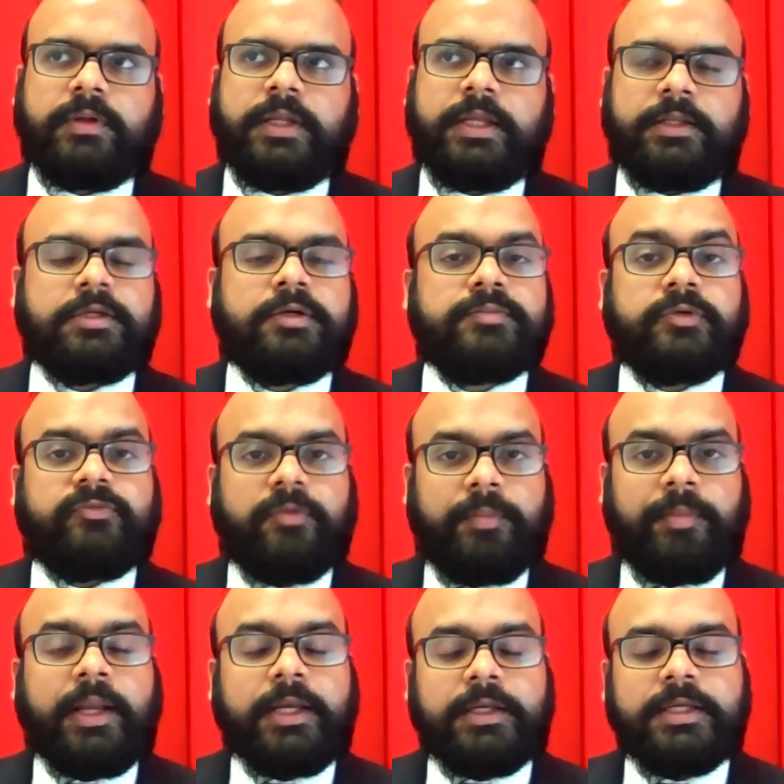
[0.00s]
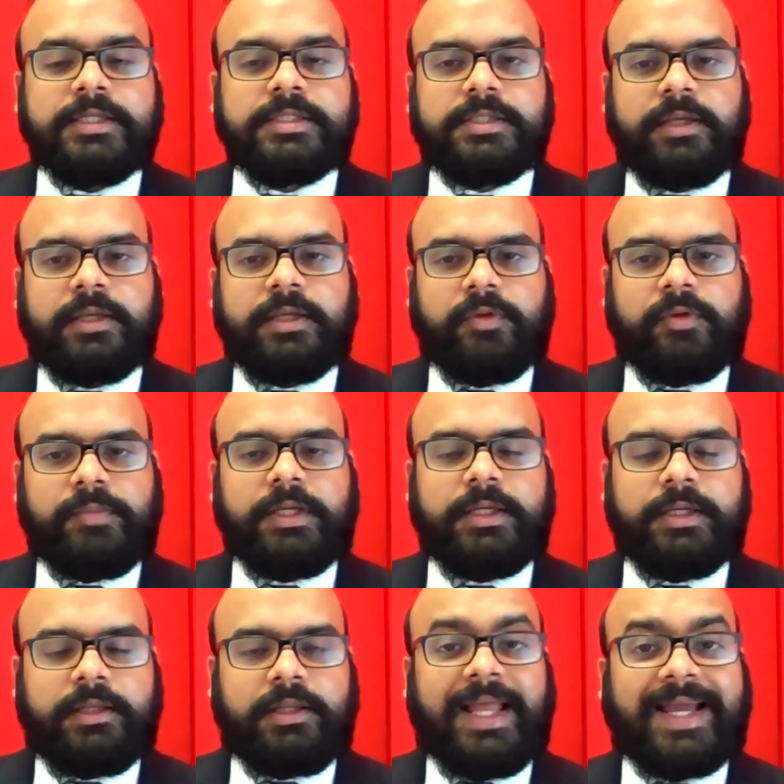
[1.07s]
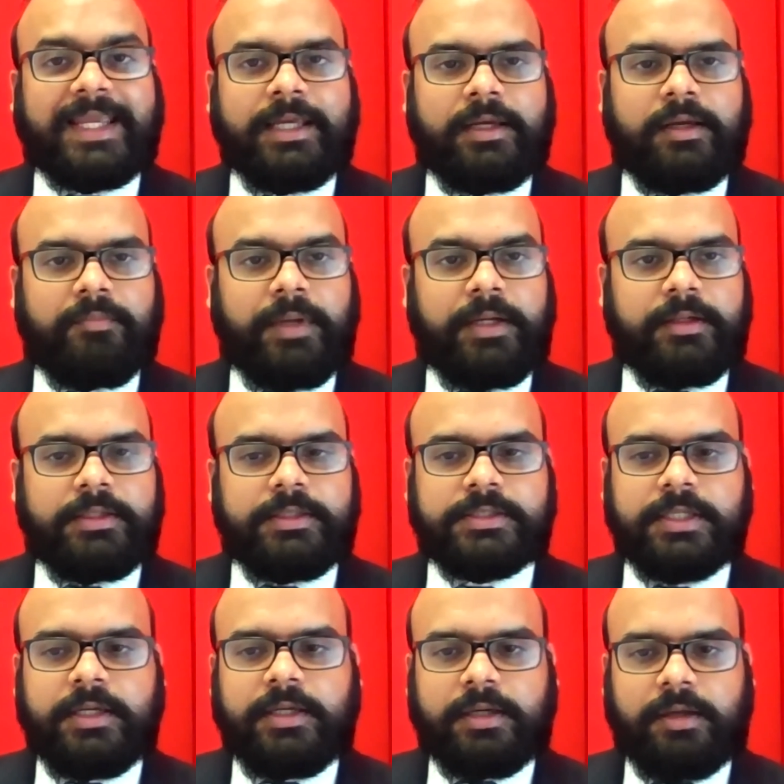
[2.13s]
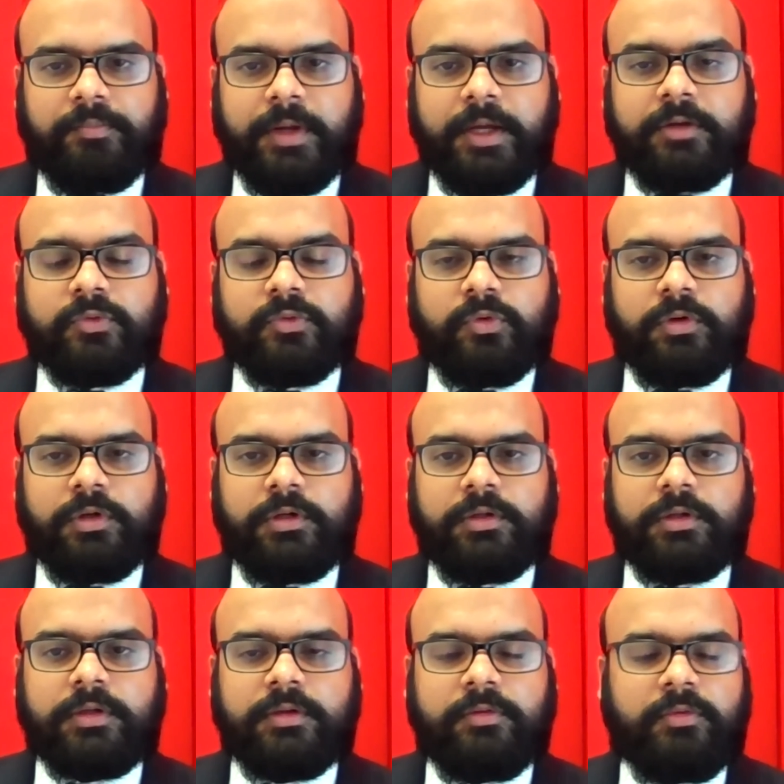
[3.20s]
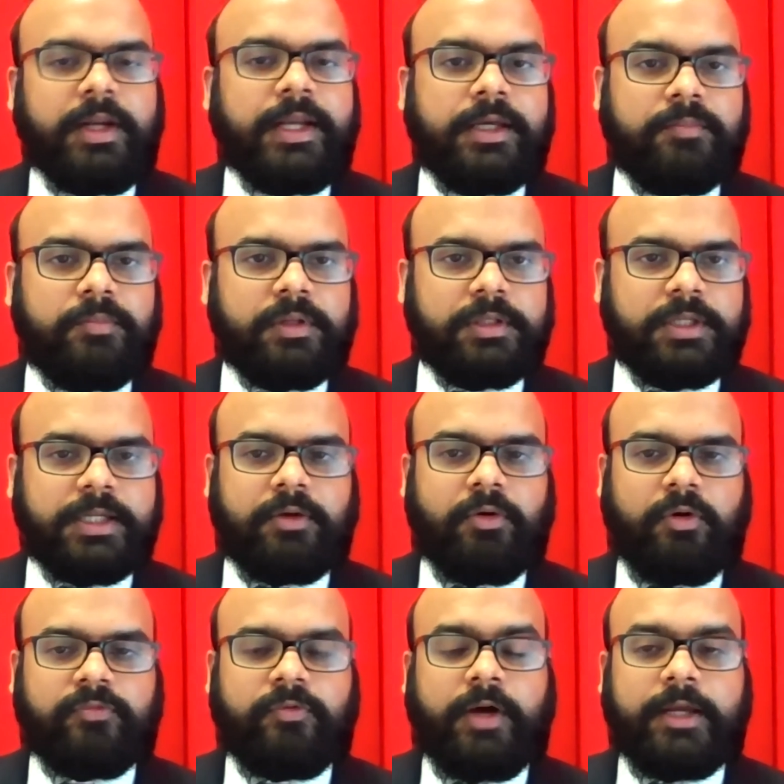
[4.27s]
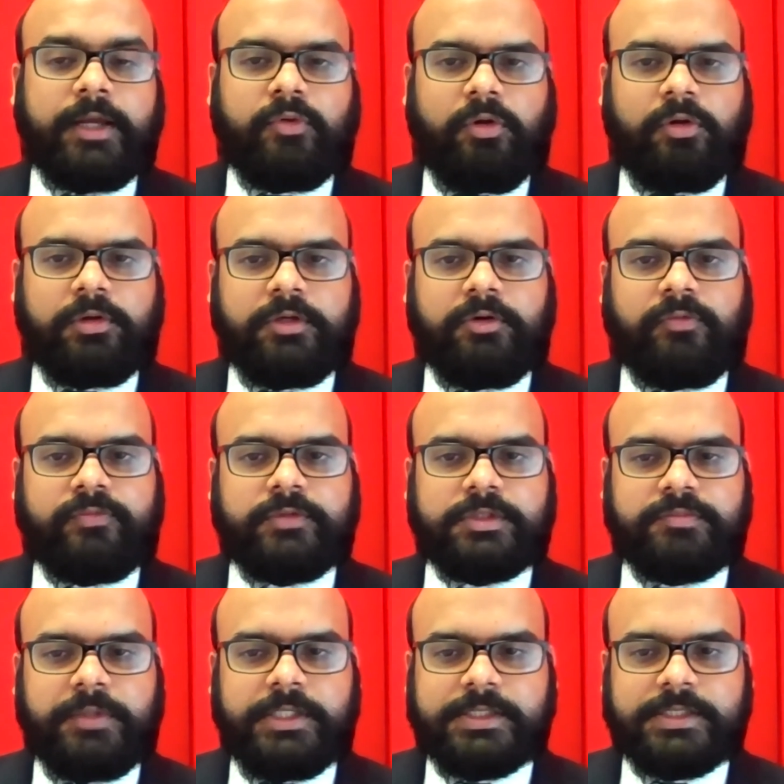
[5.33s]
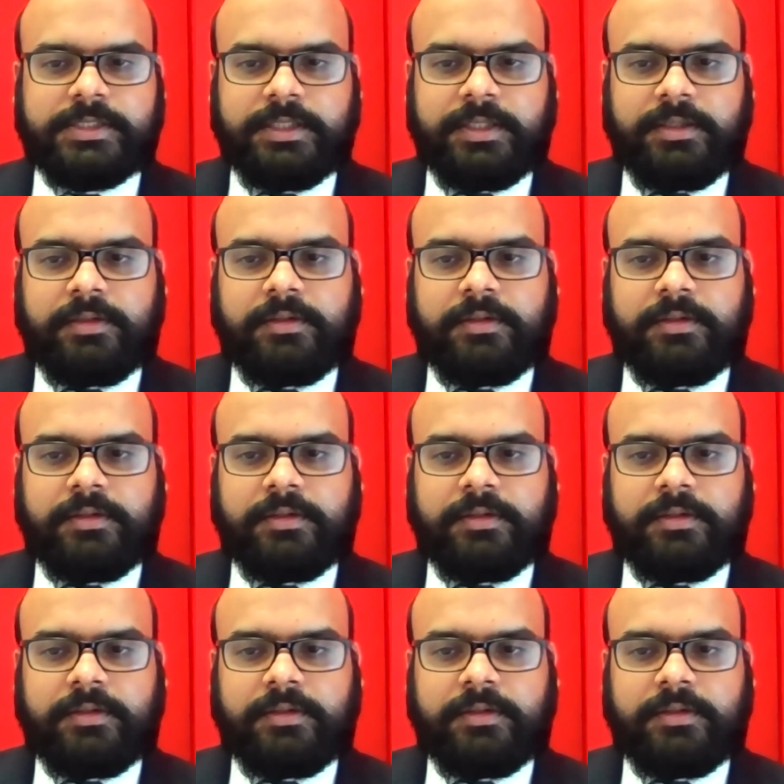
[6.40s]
in terms of amenities, they will be lacking amenities compared to a grade A building of high quality office space.